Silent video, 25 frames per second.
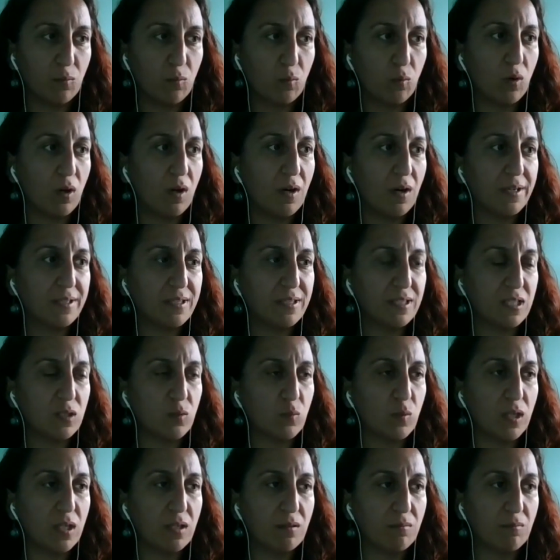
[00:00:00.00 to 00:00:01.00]
Why did
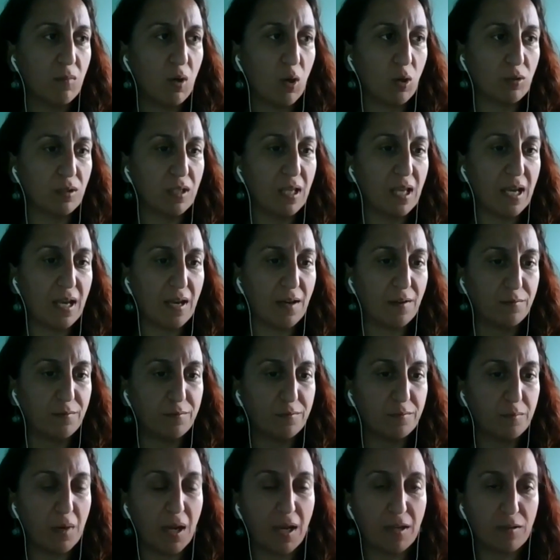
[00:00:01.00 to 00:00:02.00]
we only have
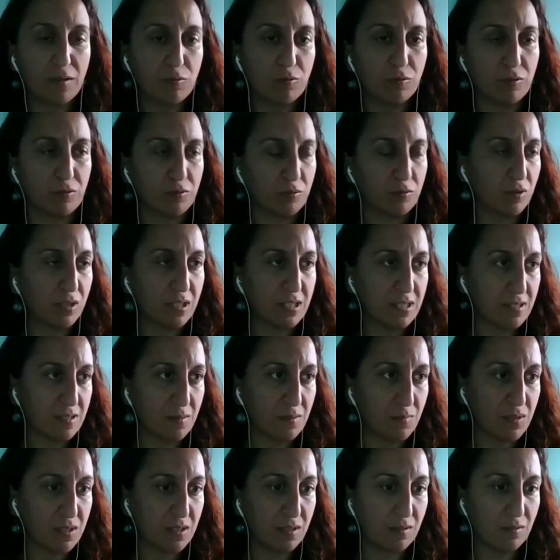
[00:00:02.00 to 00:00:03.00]

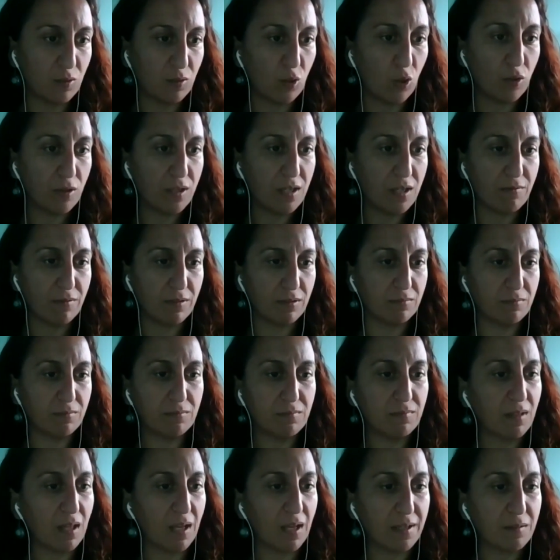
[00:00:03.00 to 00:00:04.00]
microorganisms and not even
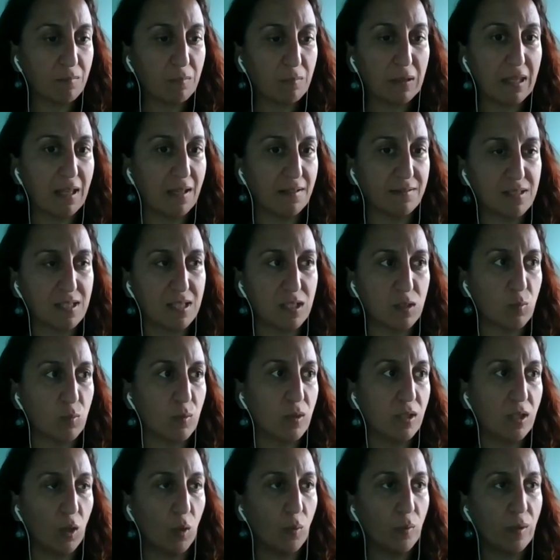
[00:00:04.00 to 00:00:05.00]
like plants as
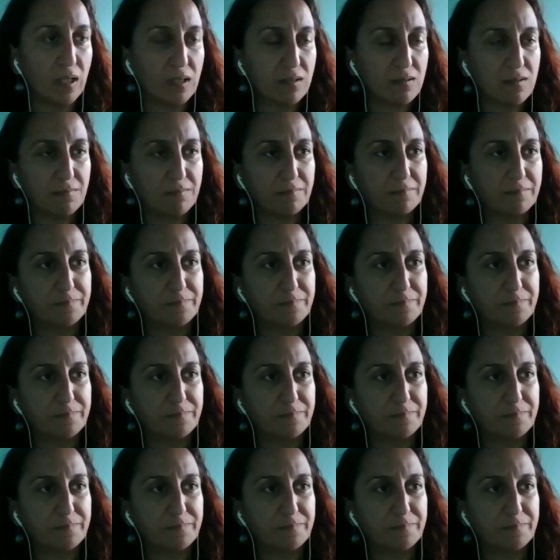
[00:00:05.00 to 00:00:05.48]
we know it?